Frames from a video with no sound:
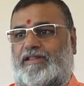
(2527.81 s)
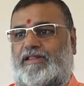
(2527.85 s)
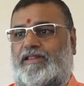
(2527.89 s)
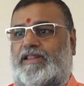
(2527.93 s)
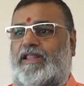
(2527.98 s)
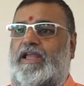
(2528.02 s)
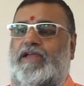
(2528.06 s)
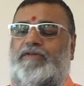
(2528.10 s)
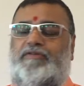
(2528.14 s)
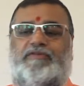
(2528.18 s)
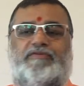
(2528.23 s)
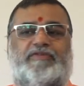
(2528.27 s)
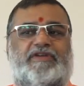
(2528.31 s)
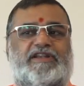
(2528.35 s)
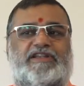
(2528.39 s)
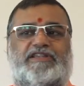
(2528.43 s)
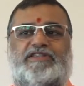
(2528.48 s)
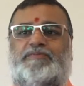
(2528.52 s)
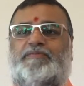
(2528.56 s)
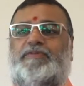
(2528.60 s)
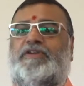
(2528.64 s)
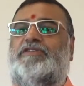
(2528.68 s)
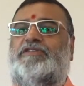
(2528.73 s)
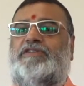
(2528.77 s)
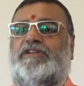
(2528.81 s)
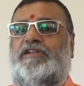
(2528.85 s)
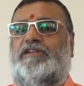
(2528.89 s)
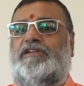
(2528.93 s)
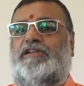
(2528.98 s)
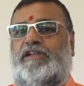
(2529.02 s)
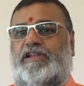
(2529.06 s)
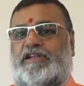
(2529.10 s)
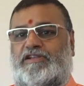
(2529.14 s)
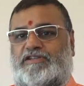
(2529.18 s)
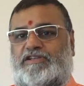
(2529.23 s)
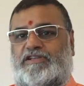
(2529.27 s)
They have a very special
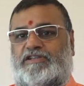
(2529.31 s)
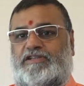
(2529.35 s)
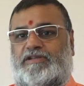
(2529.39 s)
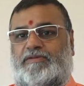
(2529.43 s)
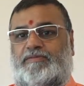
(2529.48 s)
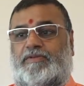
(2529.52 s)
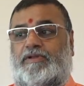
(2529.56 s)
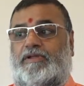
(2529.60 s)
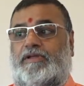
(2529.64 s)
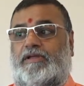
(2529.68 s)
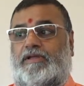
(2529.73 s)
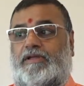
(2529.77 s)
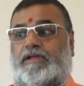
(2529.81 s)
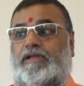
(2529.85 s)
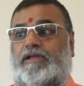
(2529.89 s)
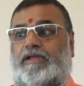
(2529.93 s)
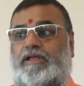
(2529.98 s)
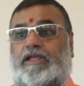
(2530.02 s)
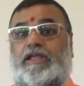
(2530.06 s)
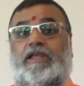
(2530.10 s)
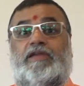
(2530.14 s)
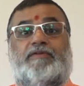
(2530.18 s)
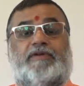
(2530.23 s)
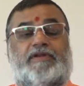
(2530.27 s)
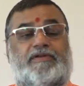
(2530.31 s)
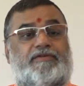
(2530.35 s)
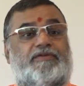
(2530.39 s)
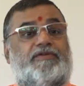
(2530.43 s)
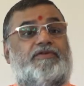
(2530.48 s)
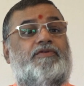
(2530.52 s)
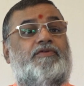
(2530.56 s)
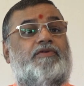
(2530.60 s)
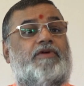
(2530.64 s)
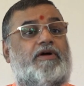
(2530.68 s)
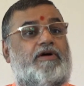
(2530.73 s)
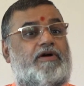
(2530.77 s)
relationship. Even
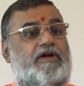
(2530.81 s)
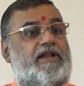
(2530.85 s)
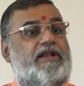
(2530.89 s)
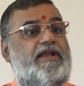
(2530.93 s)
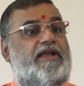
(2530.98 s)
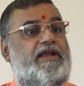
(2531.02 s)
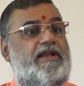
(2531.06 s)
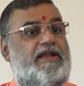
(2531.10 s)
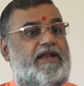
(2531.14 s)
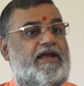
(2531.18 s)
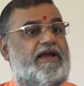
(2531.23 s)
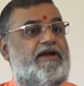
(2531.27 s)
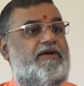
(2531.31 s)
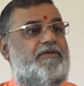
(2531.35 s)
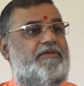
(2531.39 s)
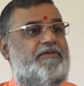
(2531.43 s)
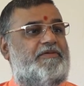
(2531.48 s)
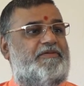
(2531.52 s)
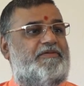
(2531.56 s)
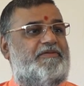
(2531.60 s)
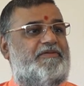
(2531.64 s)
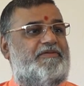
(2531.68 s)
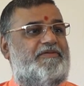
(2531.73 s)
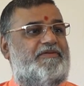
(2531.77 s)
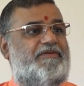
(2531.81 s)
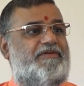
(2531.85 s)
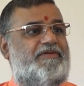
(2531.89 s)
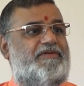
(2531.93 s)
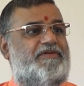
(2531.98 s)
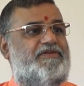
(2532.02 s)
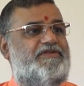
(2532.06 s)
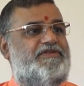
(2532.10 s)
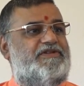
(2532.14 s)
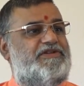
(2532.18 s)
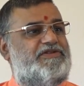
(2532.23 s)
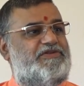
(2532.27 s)
you all can have.
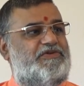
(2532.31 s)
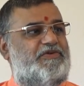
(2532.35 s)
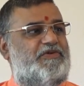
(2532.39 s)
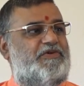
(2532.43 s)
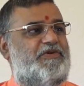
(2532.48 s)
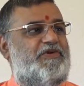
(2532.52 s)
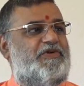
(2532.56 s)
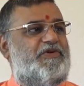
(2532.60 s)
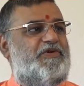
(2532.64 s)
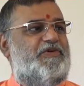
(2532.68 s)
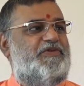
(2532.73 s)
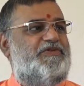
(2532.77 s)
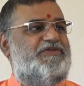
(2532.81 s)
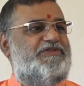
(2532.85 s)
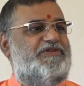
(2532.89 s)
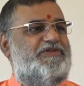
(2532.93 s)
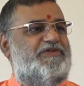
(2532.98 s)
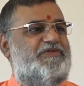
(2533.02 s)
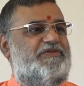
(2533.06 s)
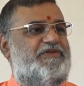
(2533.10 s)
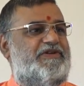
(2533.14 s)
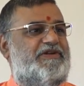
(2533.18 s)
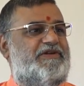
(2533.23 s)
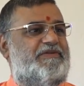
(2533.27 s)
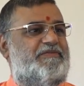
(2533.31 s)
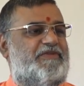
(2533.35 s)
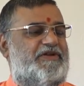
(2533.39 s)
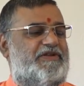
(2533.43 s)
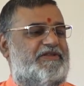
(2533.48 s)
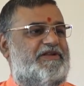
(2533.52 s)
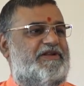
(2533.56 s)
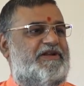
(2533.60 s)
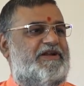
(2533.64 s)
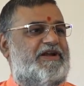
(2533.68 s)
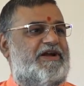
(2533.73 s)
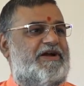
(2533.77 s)
You just go closer to a
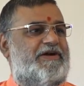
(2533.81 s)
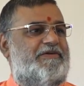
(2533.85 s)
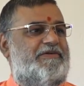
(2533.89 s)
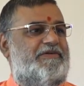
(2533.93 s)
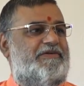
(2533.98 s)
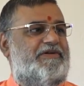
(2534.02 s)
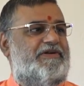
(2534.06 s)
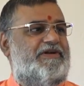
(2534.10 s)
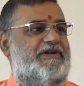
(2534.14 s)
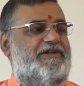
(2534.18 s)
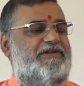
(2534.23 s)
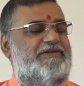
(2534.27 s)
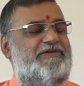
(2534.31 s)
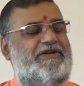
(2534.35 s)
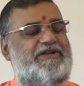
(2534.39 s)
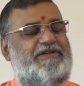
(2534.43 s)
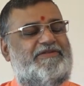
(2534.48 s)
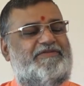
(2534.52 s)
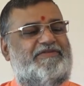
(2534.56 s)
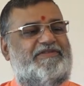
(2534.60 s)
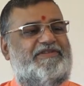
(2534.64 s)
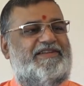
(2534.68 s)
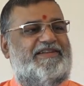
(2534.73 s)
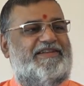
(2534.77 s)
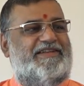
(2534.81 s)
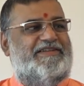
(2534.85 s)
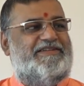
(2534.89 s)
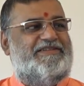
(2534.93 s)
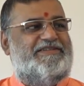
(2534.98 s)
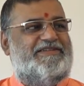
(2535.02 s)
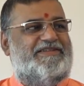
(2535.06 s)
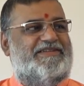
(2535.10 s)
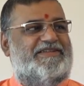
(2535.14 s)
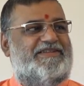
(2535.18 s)
mother cow and you can feel it.